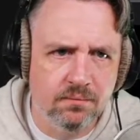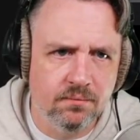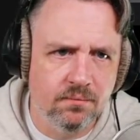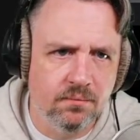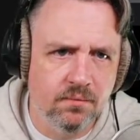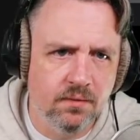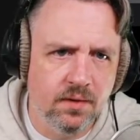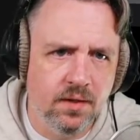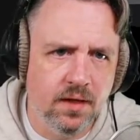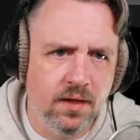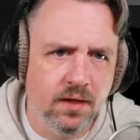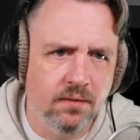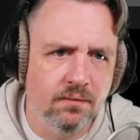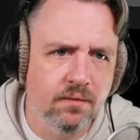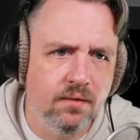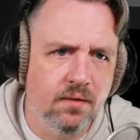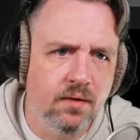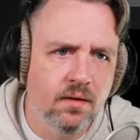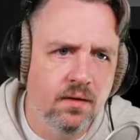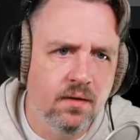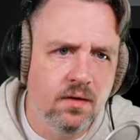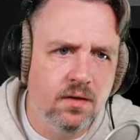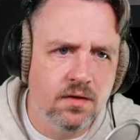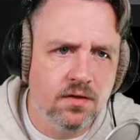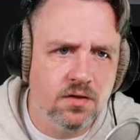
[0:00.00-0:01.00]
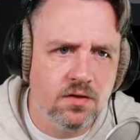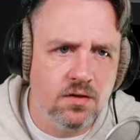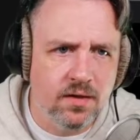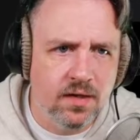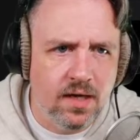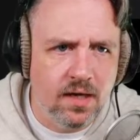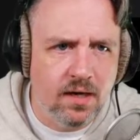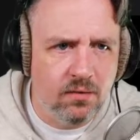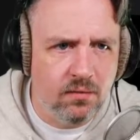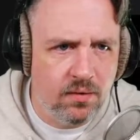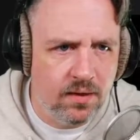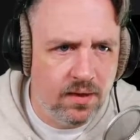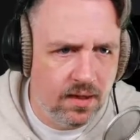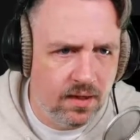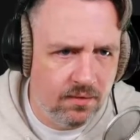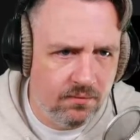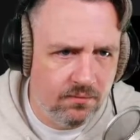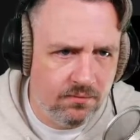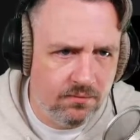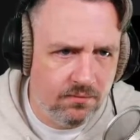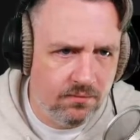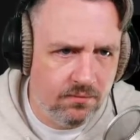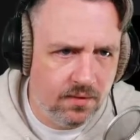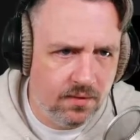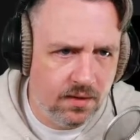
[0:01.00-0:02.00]
Yeah. So now we
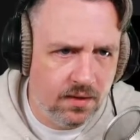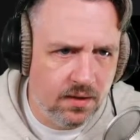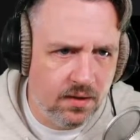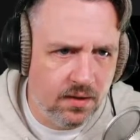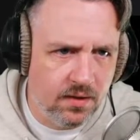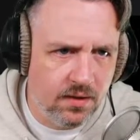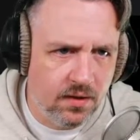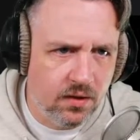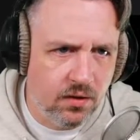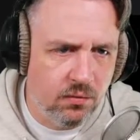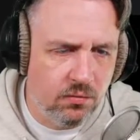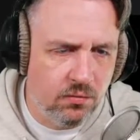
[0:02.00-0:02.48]
have code